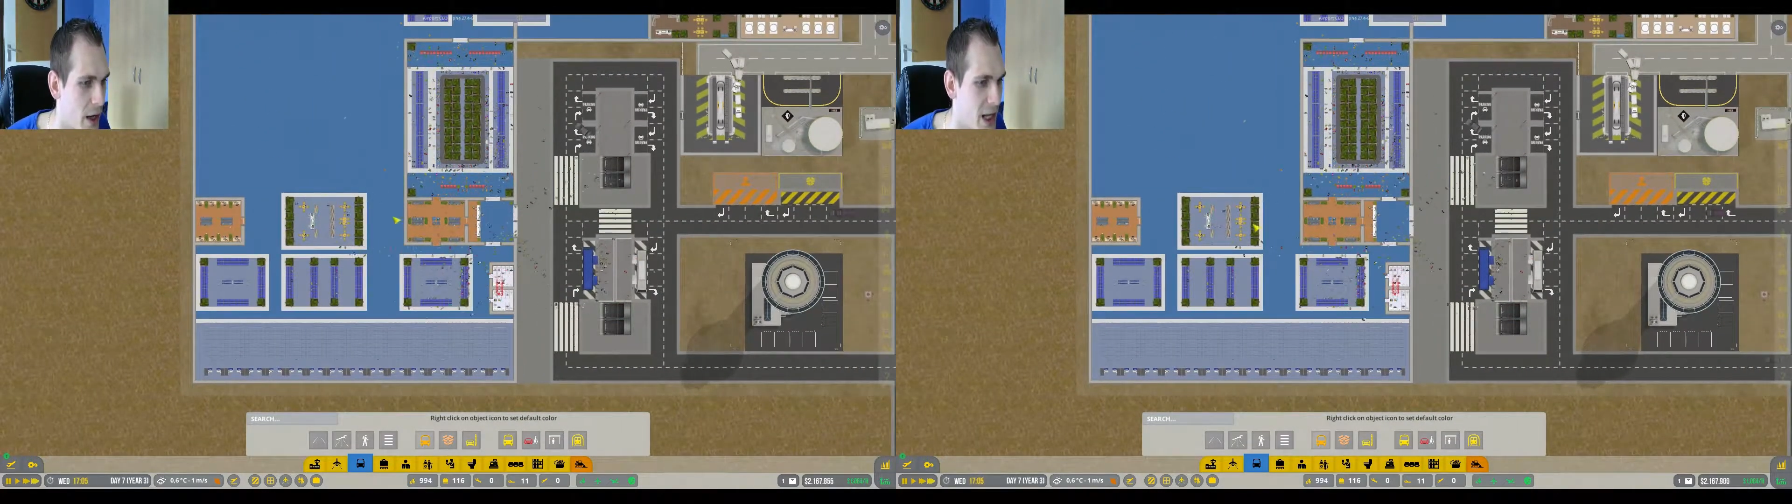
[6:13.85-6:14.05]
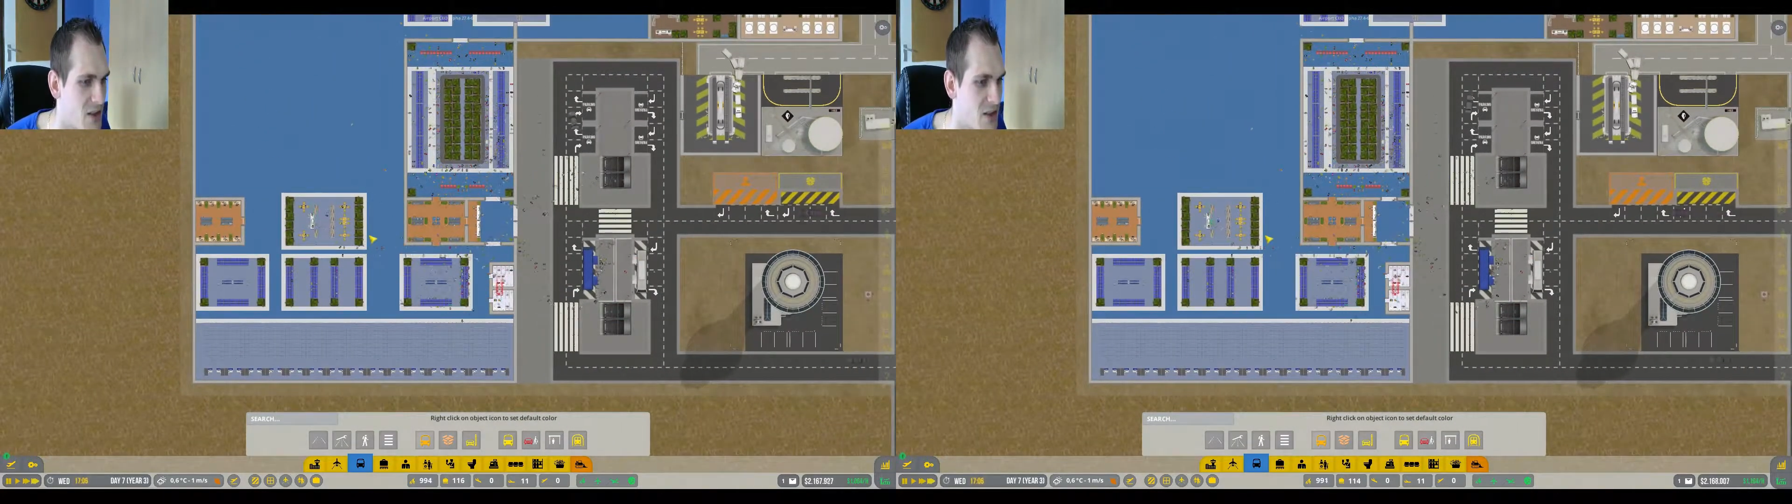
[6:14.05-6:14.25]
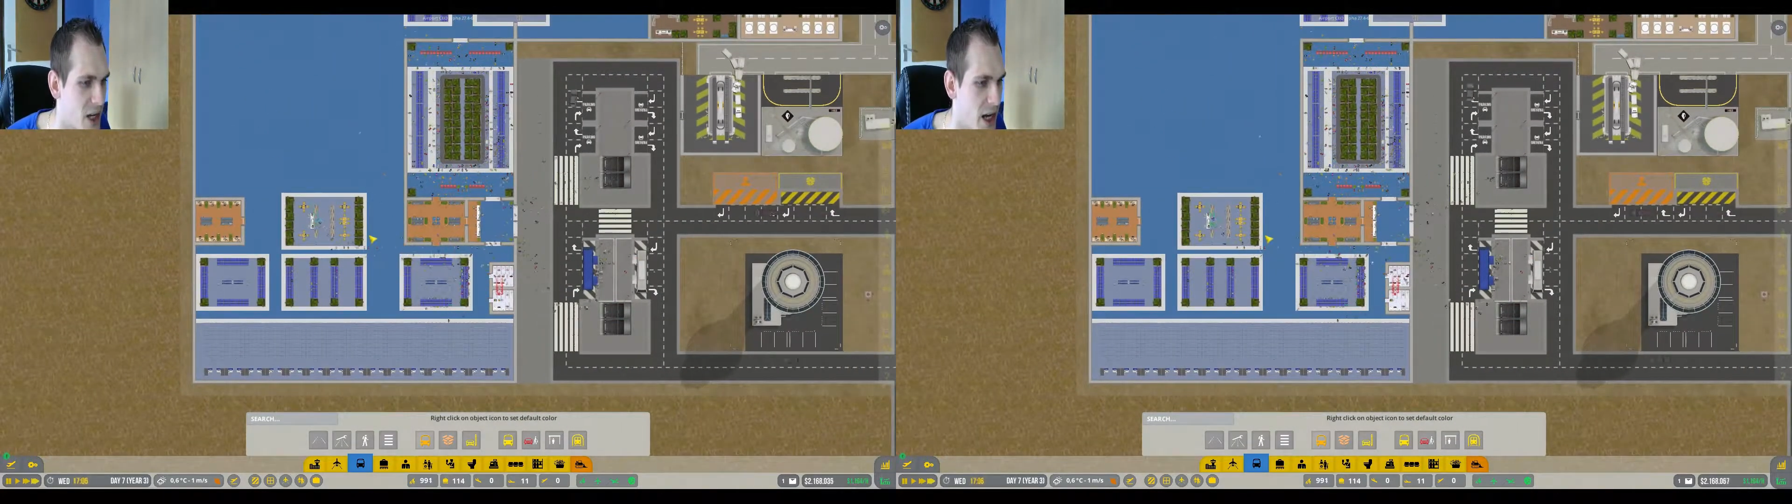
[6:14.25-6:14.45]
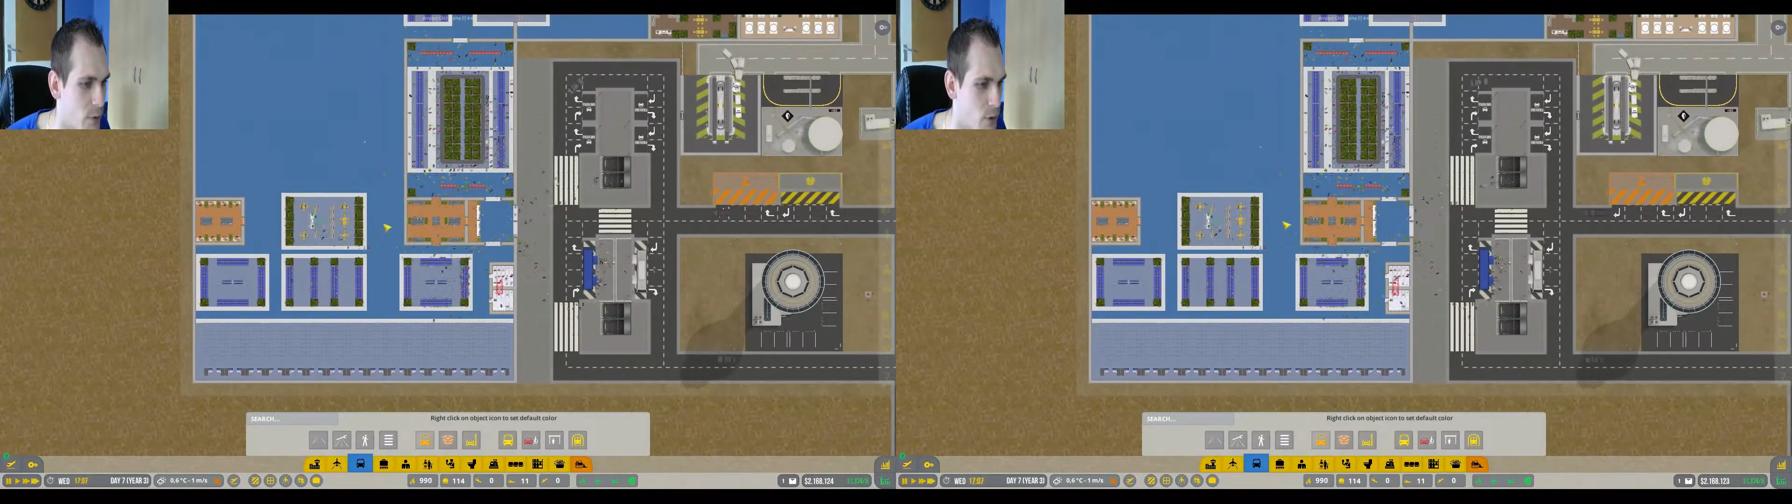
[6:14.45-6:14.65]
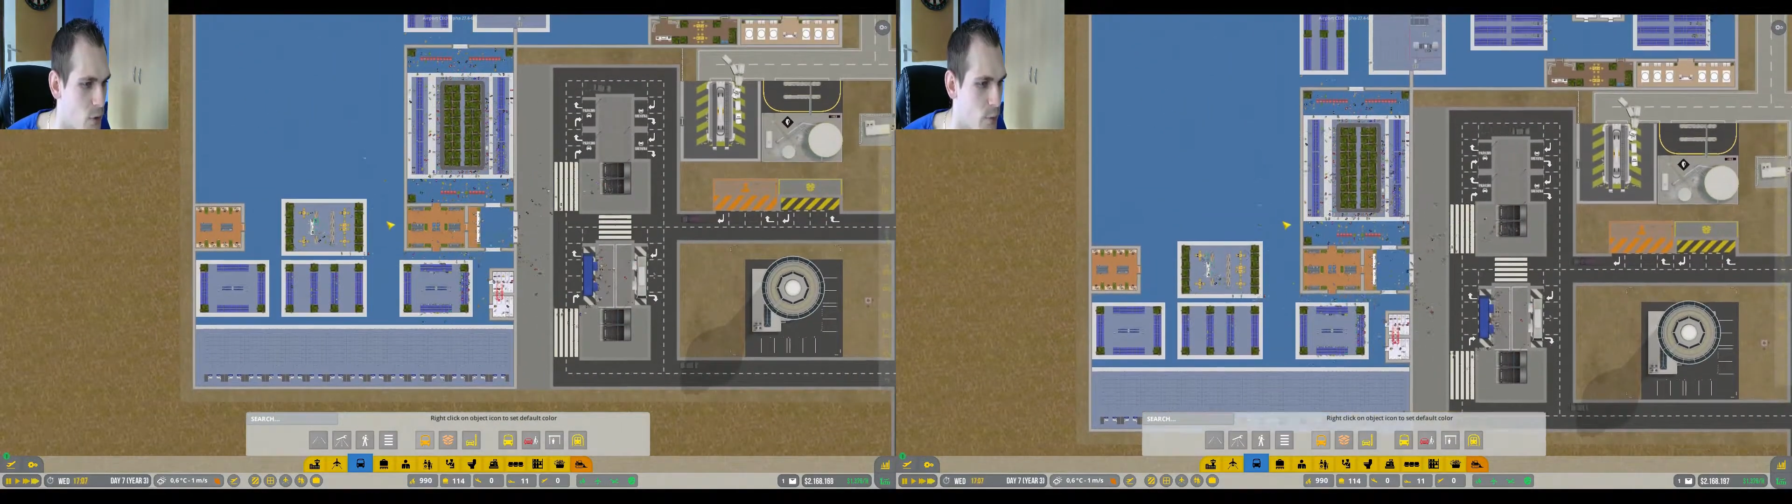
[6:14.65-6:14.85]

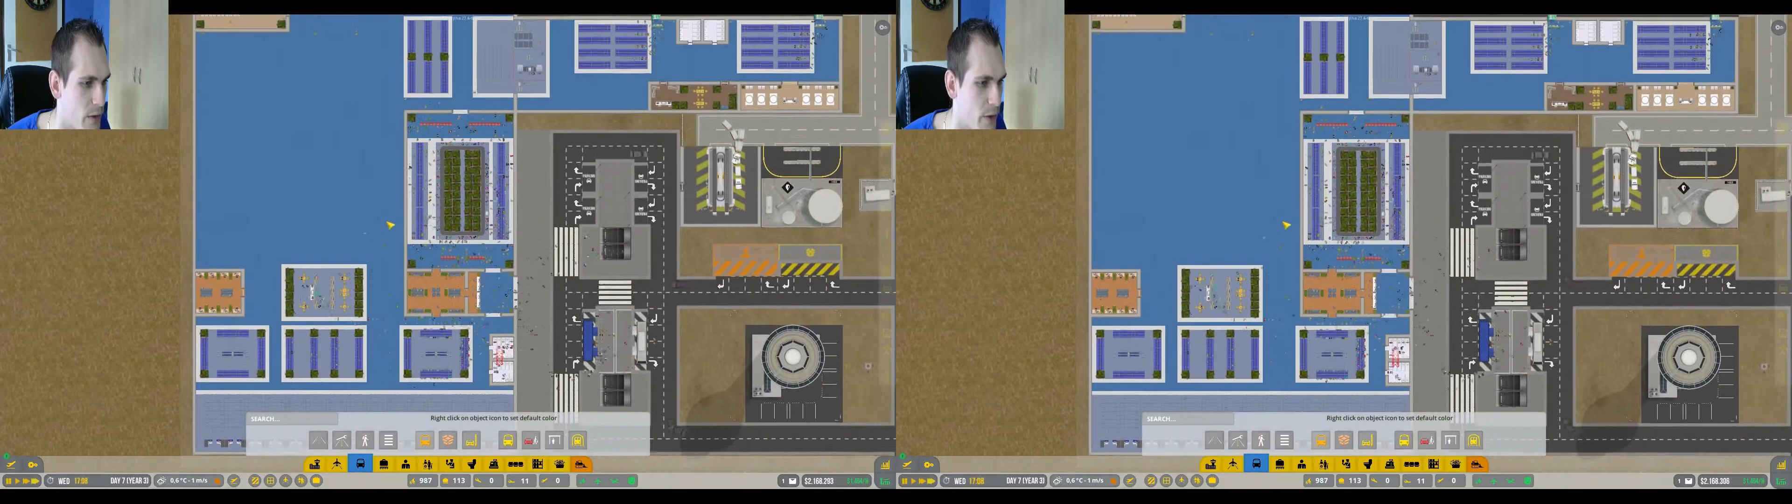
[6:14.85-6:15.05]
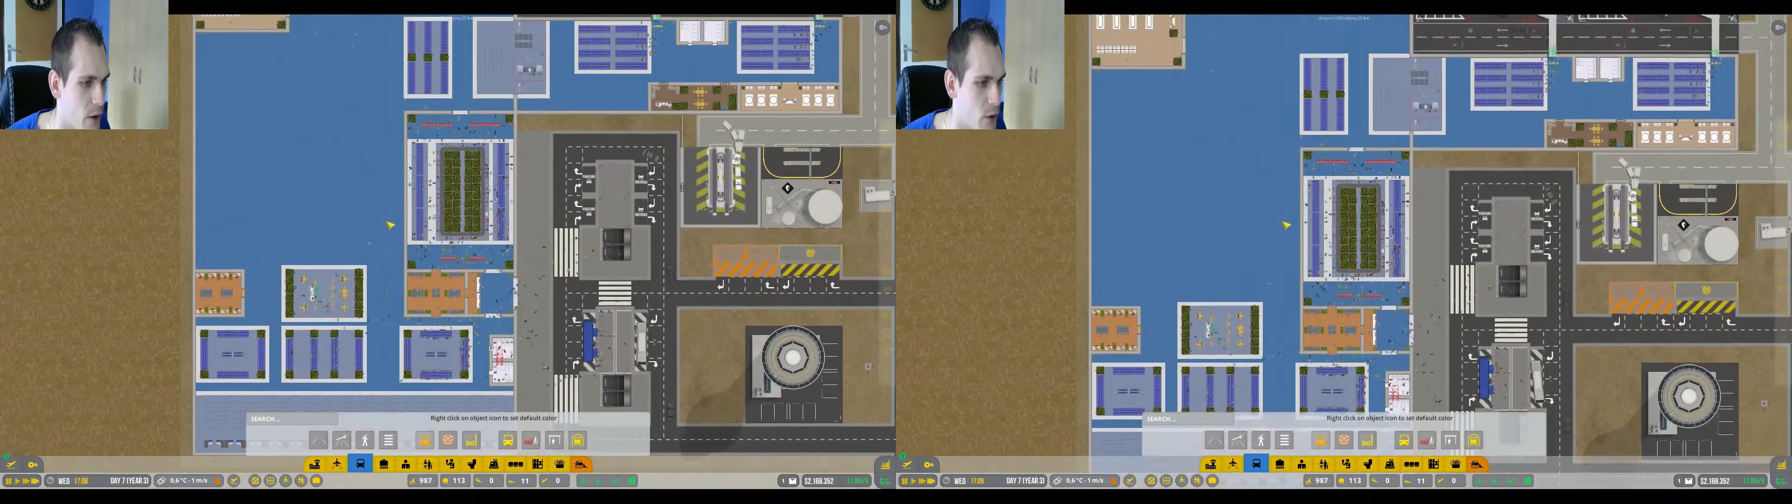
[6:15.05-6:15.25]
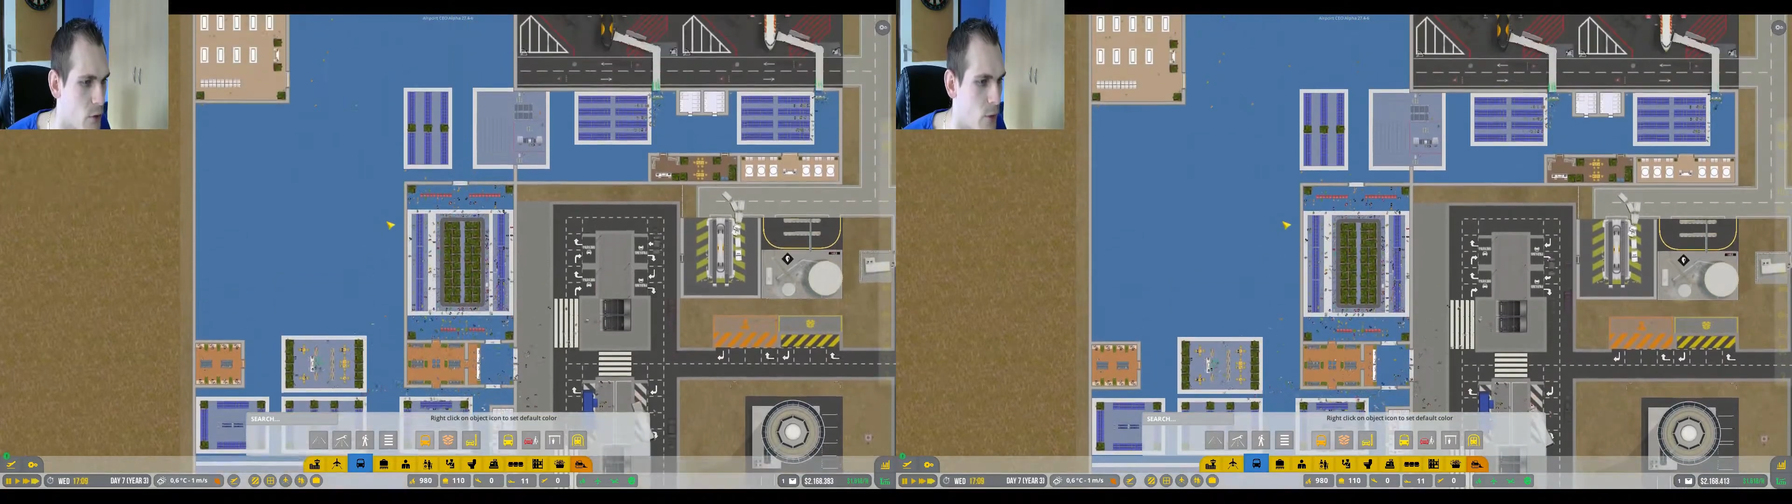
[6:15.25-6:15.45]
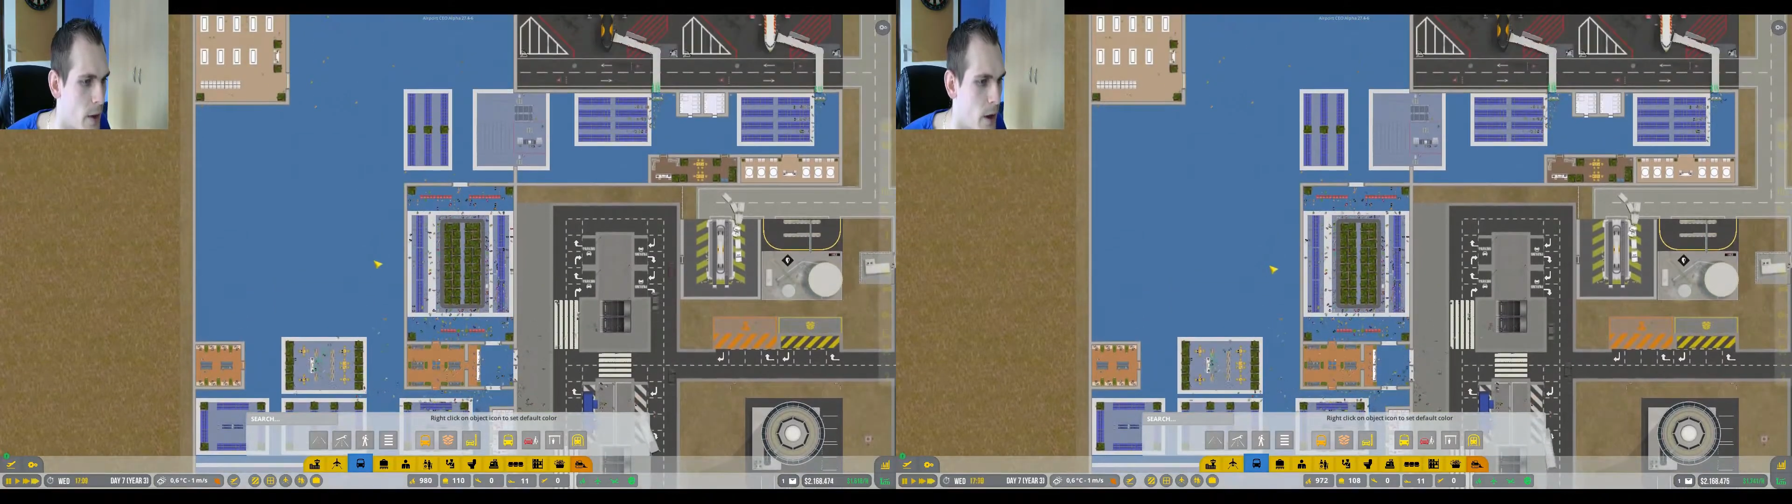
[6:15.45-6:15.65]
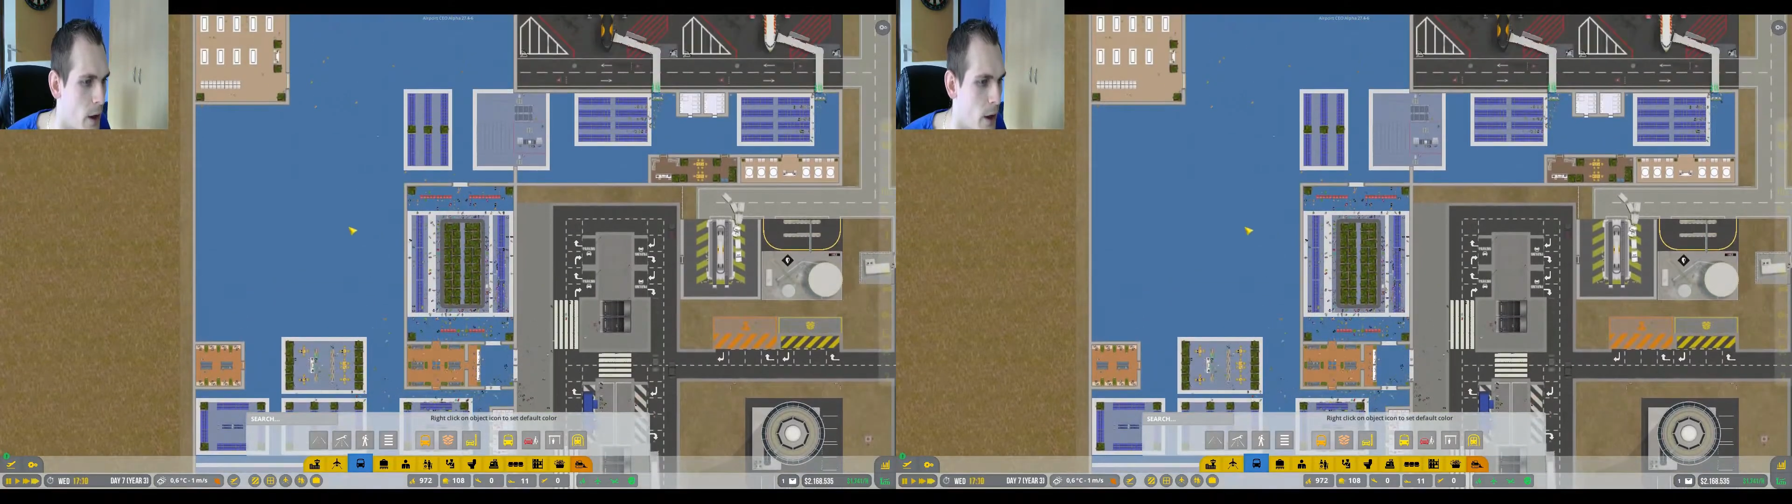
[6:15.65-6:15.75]
inside, which would be very cool.